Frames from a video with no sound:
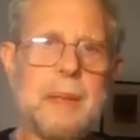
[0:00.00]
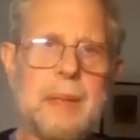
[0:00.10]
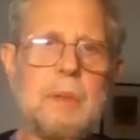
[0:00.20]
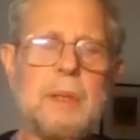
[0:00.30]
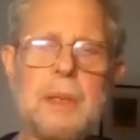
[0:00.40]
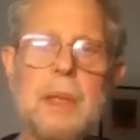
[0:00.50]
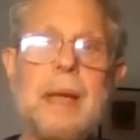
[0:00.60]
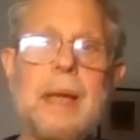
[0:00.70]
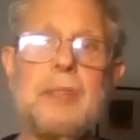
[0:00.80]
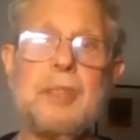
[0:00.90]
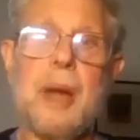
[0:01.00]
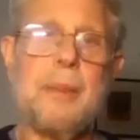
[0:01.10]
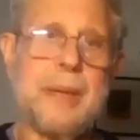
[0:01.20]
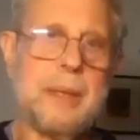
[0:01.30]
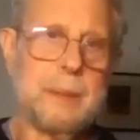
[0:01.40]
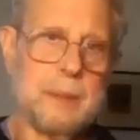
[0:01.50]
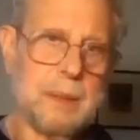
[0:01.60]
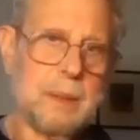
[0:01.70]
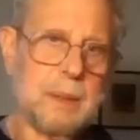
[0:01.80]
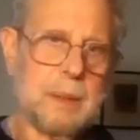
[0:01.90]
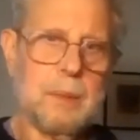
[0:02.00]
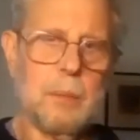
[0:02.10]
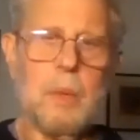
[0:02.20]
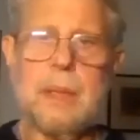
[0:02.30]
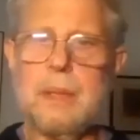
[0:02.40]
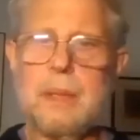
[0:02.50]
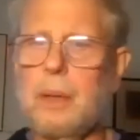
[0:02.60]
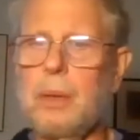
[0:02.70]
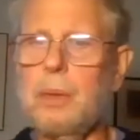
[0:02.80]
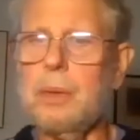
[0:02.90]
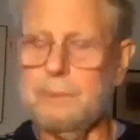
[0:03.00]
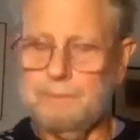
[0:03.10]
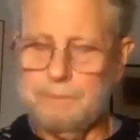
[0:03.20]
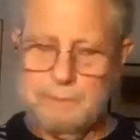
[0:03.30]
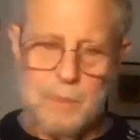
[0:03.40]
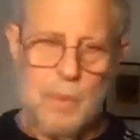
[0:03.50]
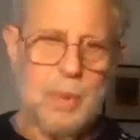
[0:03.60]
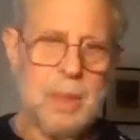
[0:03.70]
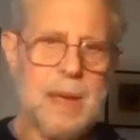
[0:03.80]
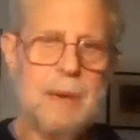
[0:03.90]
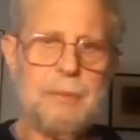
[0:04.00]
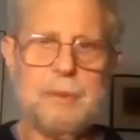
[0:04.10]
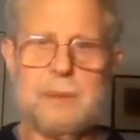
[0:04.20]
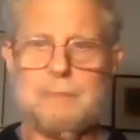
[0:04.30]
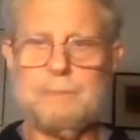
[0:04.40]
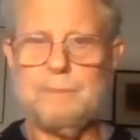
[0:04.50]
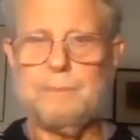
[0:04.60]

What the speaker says: He was a kind of chubby 1-year-old who left.